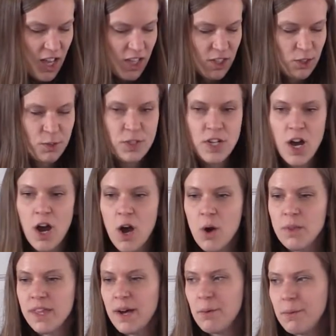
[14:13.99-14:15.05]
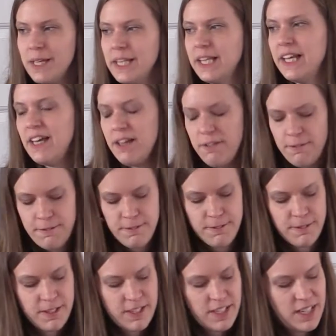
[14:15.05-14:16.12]
you know that we live
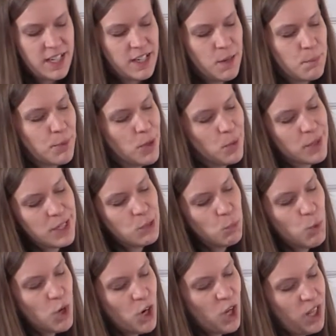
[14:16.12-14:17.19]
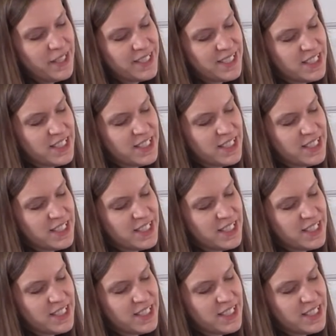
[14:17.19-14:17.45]
in a broken world,